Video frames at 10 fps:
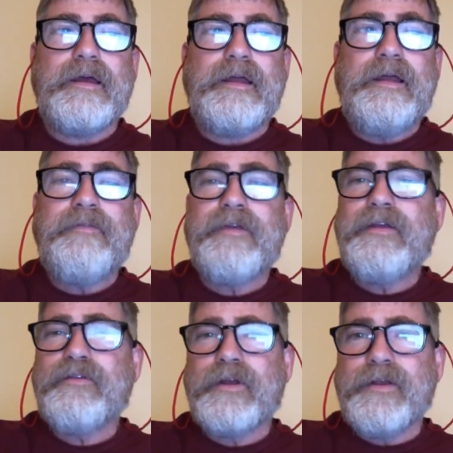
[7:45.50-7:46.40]
if
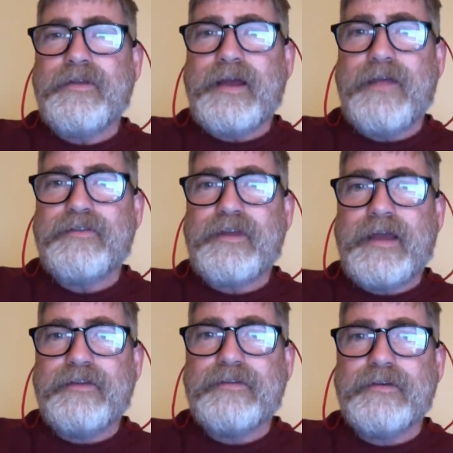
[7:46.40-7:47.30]
Israel and the United
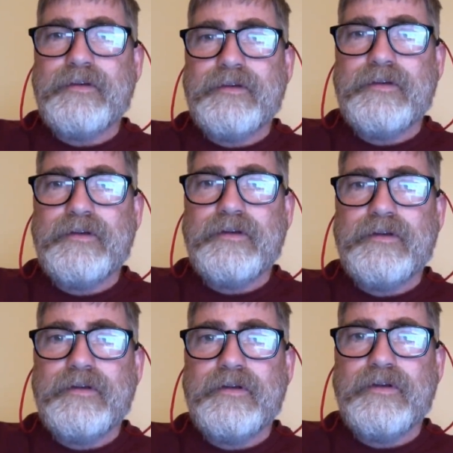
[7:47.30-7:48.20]
States
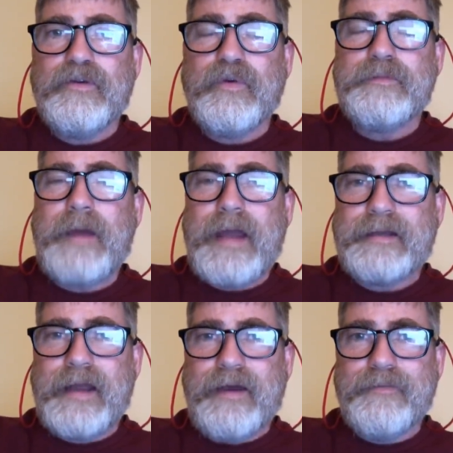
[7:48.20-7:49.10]
would back
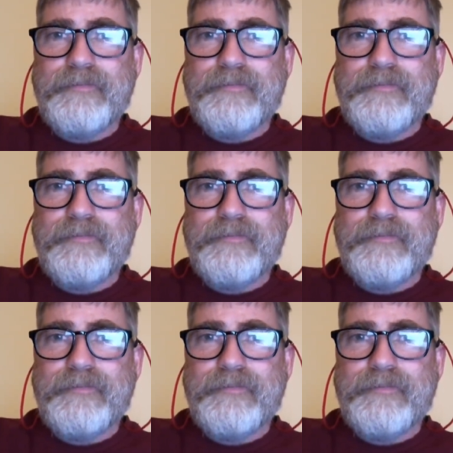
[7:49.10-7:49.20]
down,